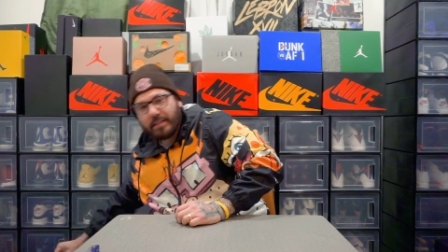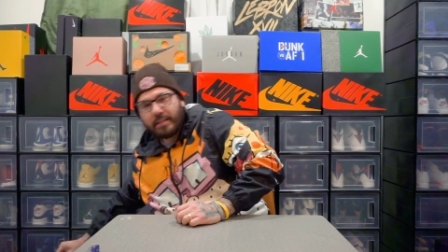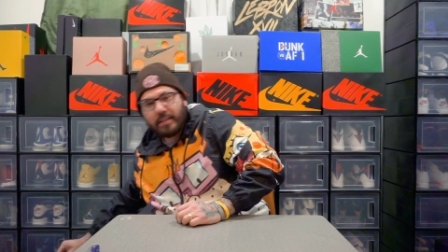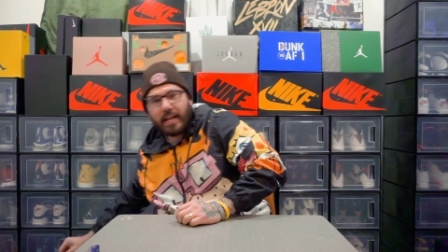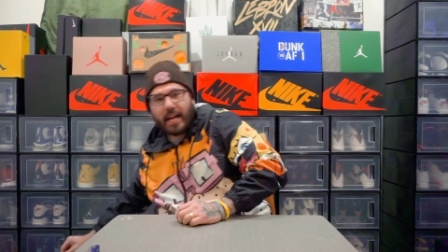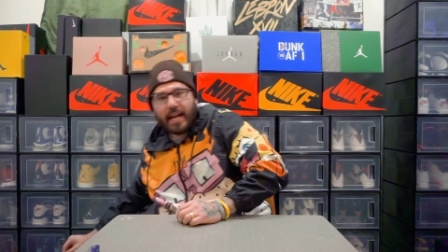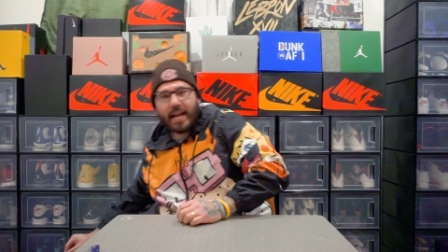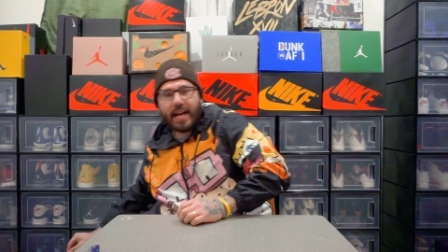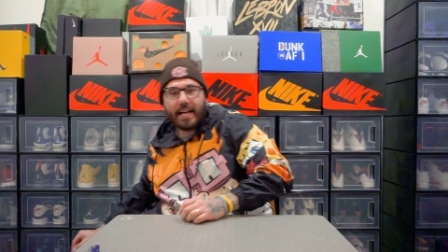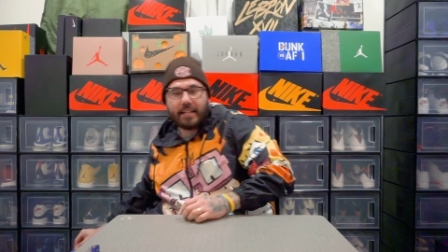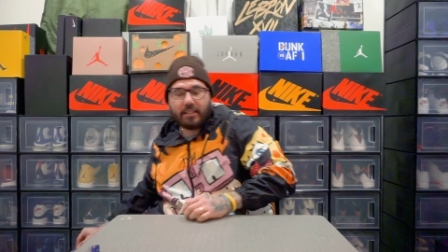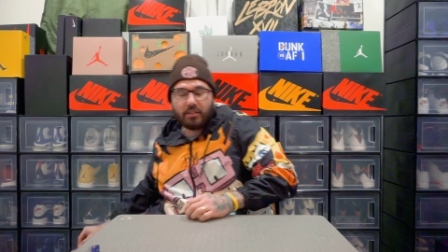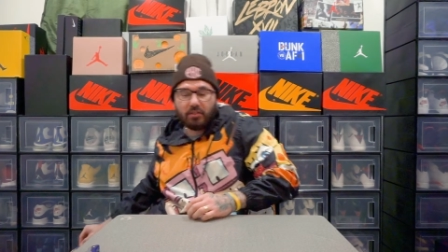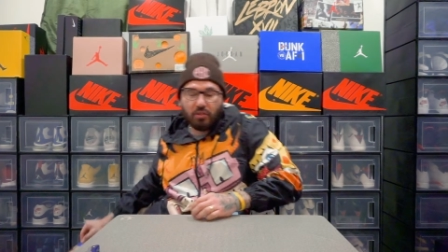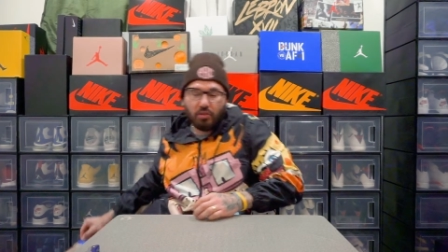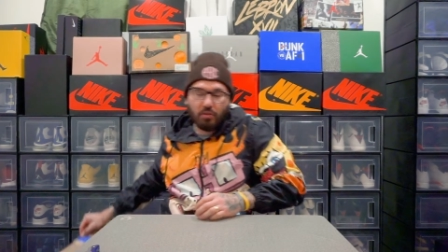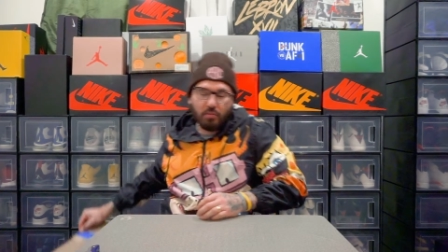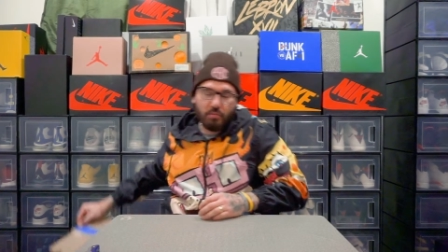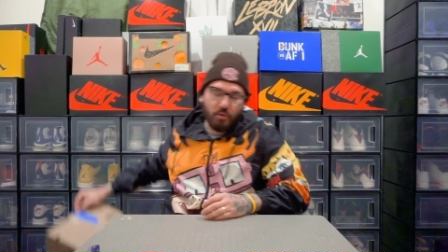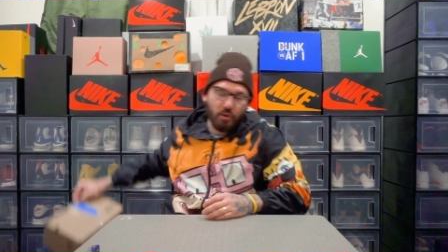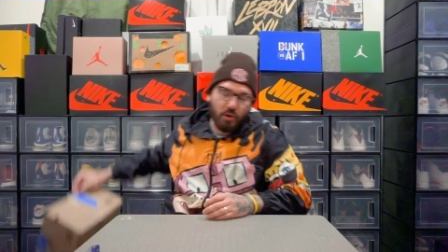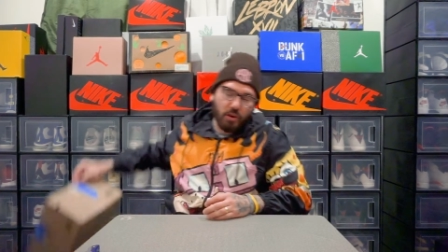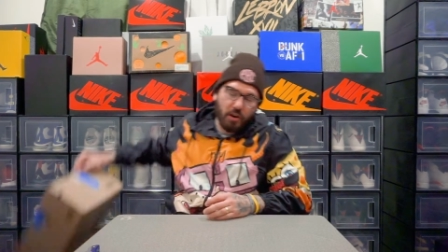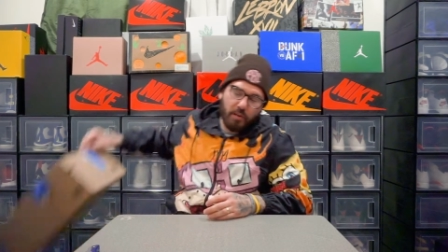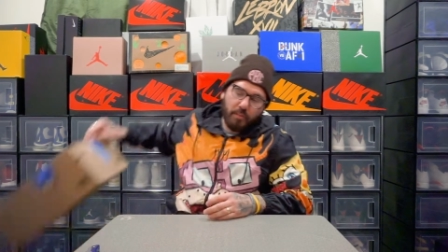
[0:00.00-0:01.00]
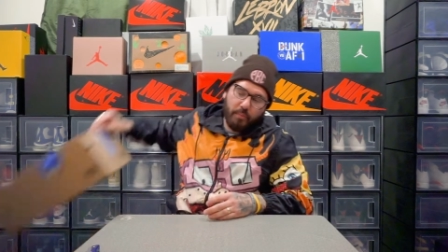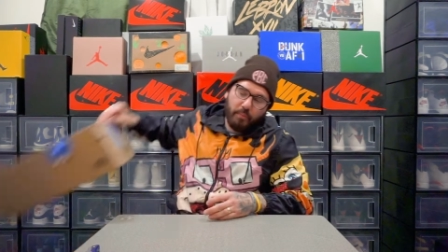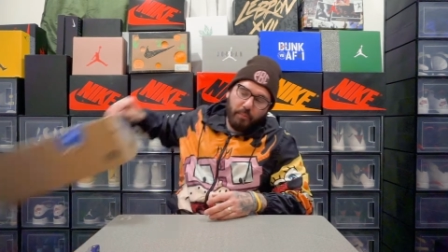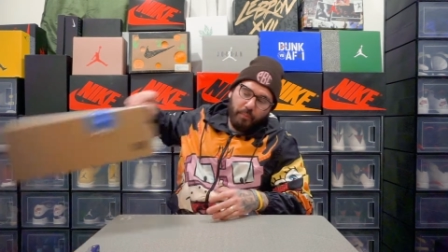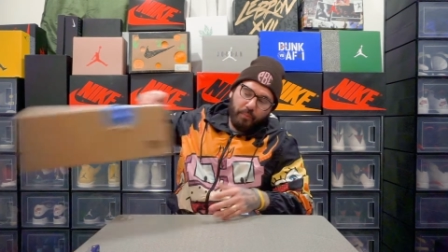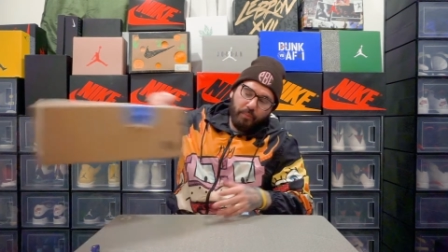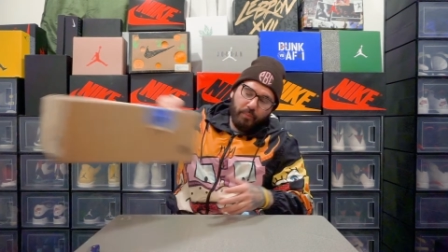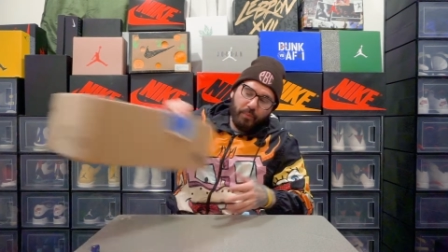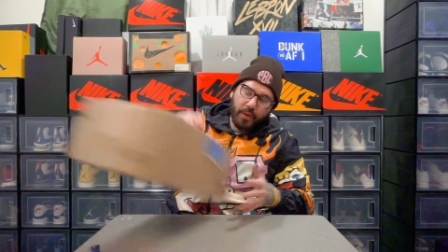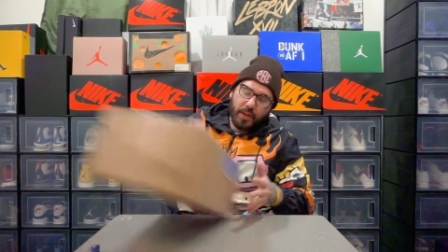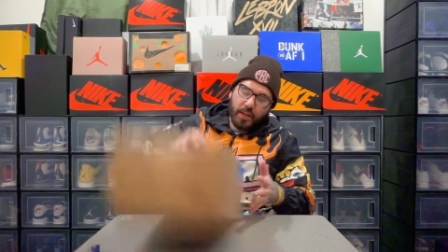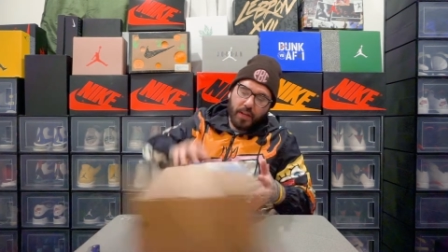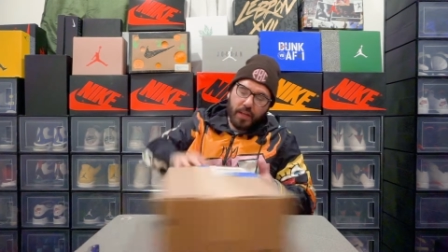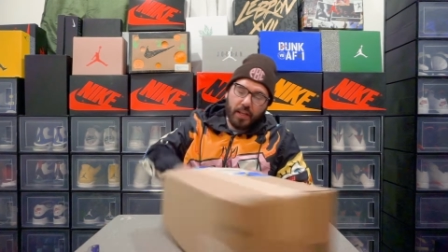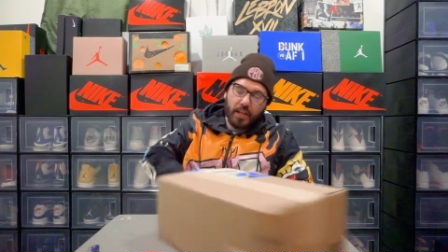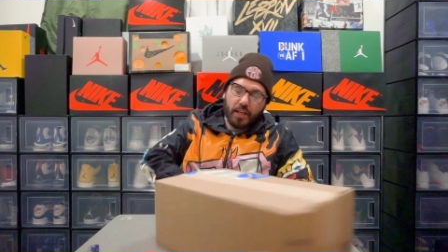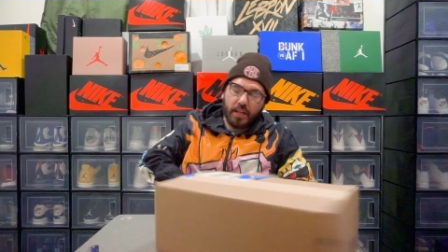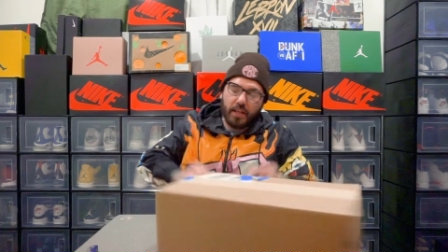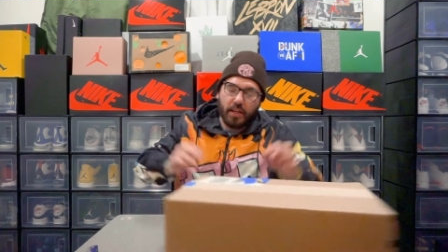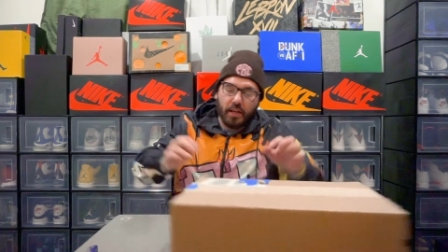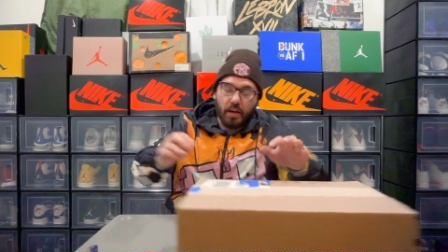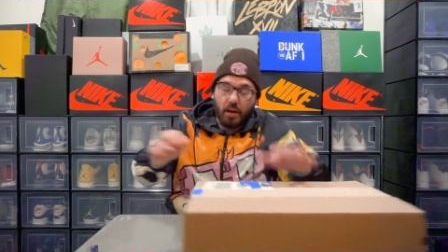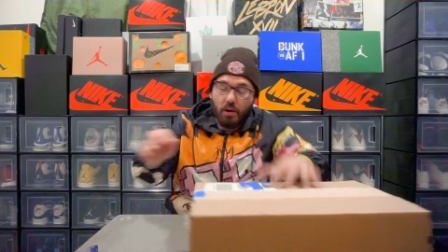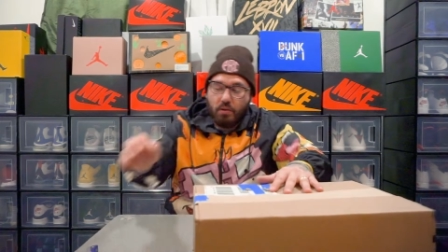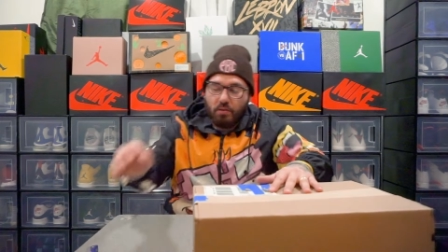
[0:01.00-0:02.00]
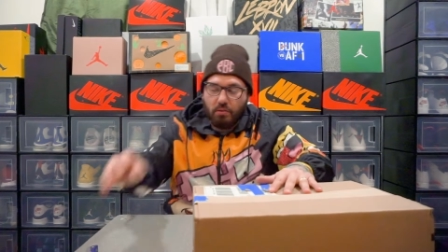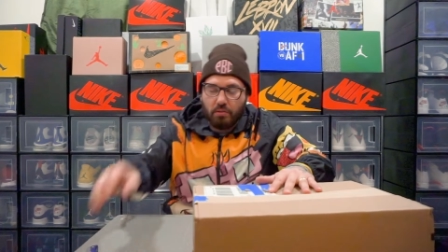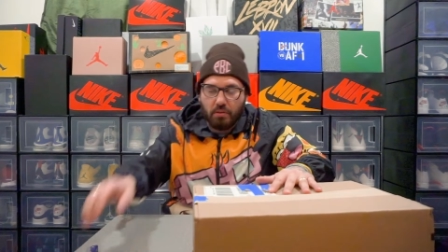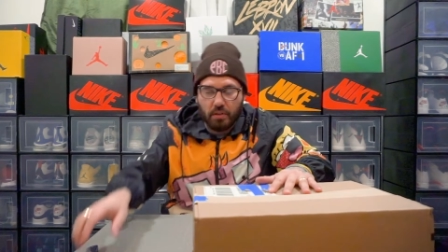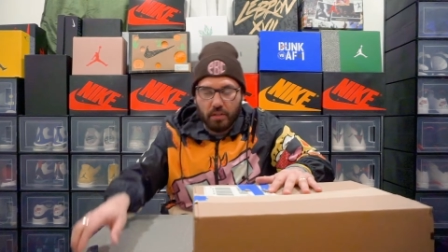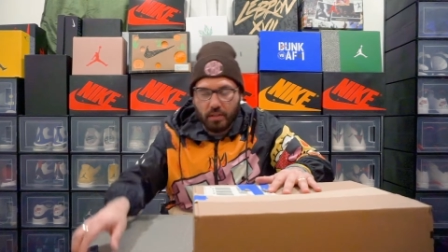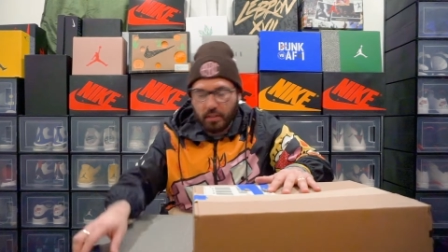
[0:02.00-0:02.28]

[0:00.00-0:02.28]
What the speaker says: I got 2 more. Oh,